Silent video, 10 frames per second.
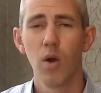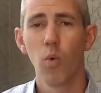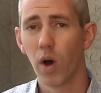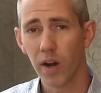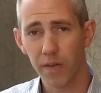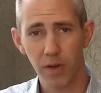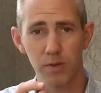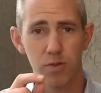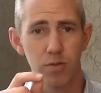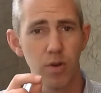One of
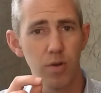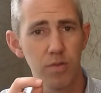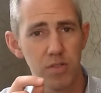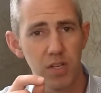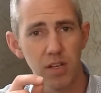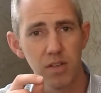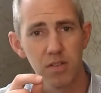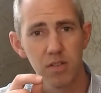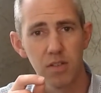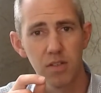those truths
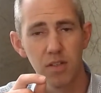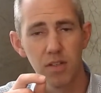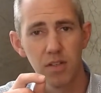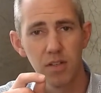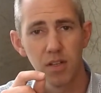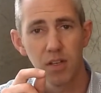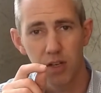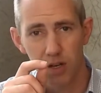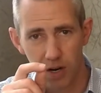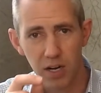is
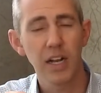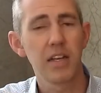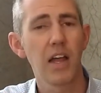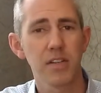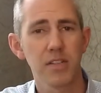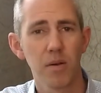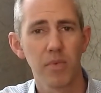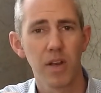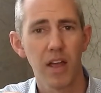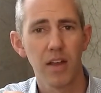you're going to die
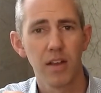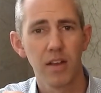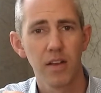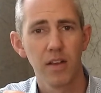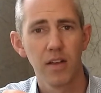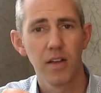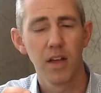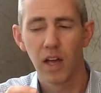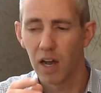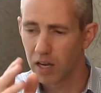someday.
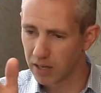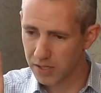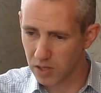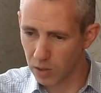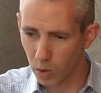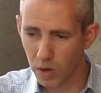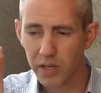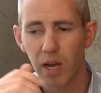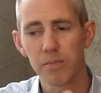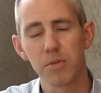Unless the
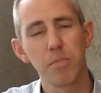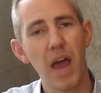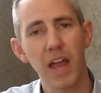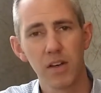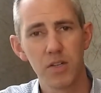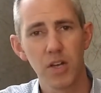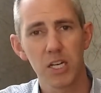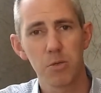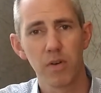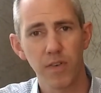Lord comes back in
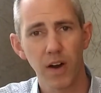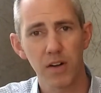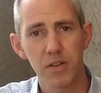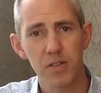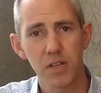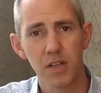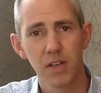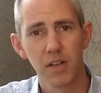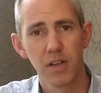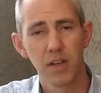judgment first,
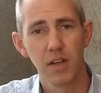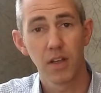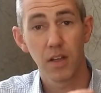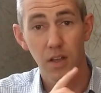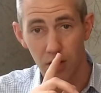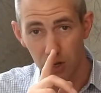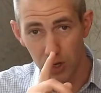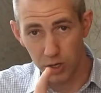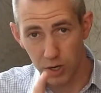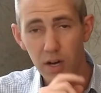
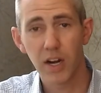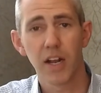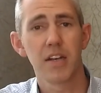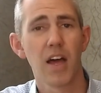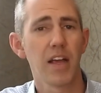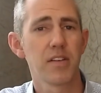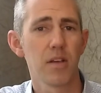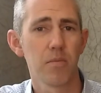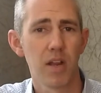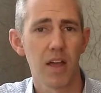you're going to die
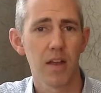someday.